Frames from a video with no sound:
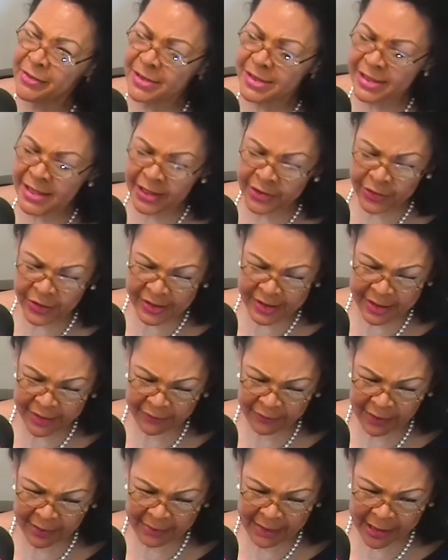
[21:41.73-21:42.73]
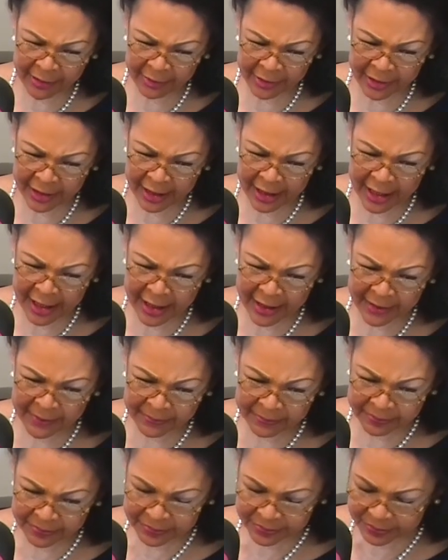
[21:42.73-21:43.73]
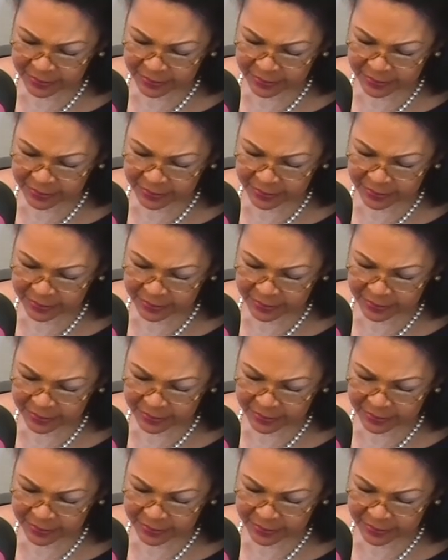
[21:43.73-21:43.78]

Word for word: it's interesting from our um,